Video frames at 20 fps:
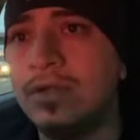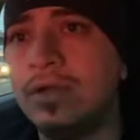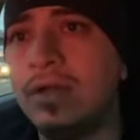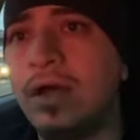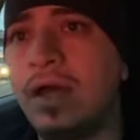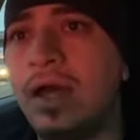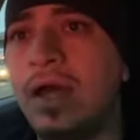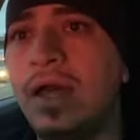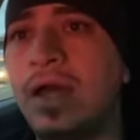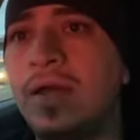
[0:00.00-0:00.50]

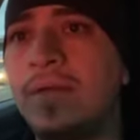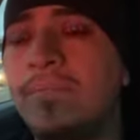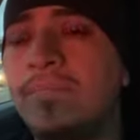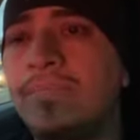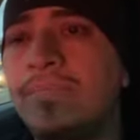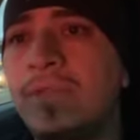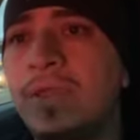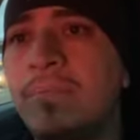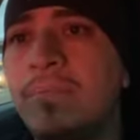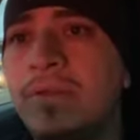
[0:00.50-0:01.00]

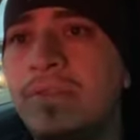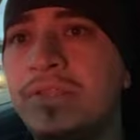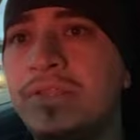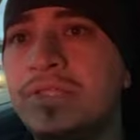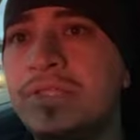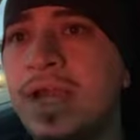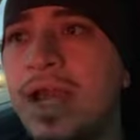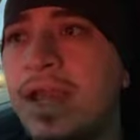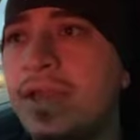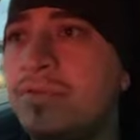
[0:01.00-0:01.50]
um, about this
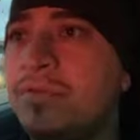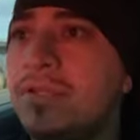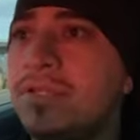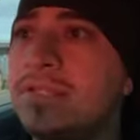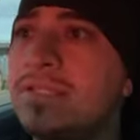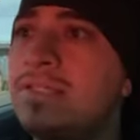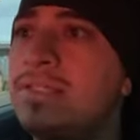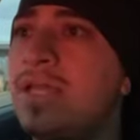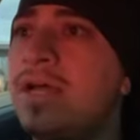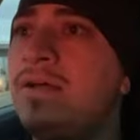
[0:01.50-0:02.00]
guy who
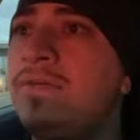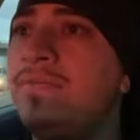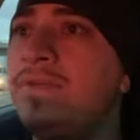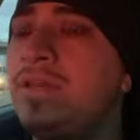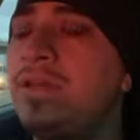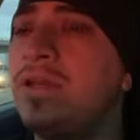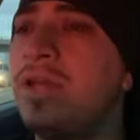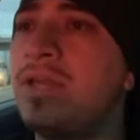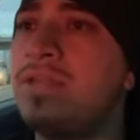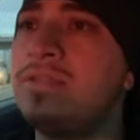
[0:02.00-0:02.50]
does
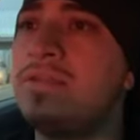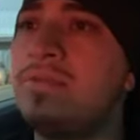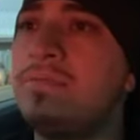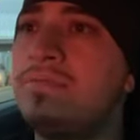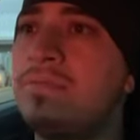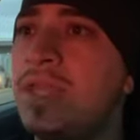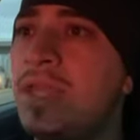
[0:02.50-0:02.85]
salvia and then